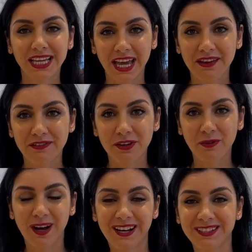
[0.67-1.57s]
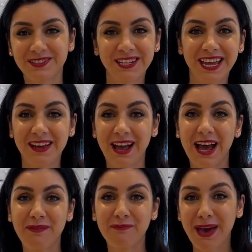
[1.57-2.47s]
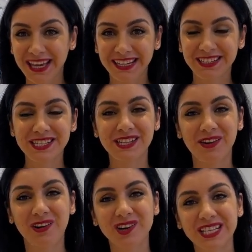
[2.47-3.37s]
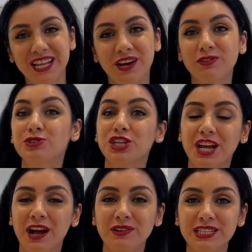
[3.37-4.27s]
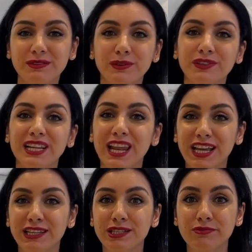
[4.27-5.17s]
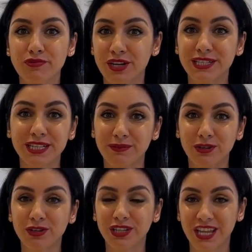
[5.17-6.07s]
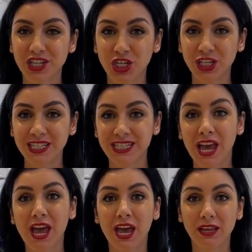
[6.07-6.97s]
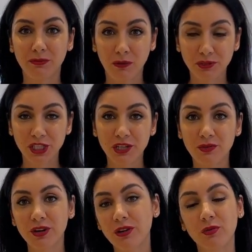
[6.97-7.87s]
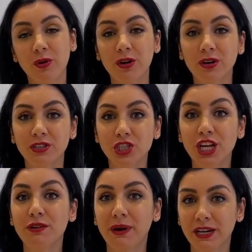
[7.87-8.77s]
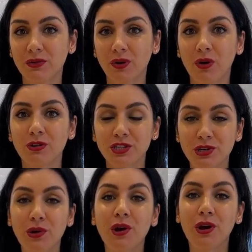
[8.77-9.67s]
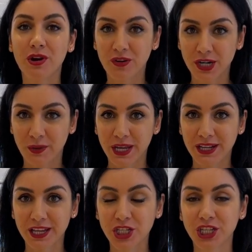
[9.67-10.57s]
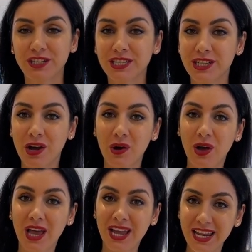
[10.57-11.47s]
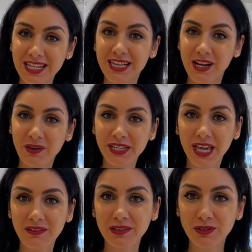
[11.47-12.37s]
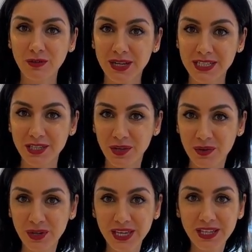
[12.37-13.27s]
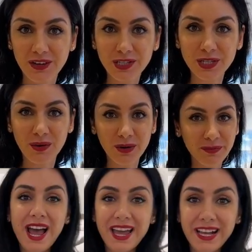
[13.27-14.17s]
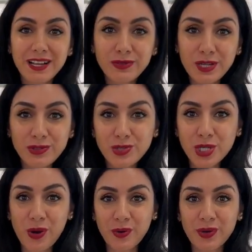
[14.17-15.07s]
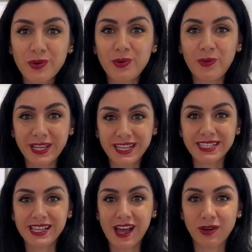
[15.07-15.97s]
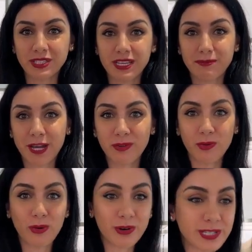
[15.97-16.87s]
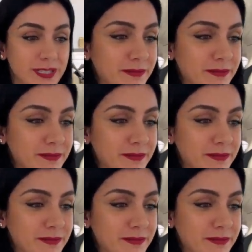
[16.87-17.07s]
Hey everyone, today I'm back in the stores and I will check out some of the latest spring summer collections, and more particularly we're gonna check Michael Kors' new runway collection. So let's go and have a look what's new in their store. I can't wait to show you what they styled at Michael Kors.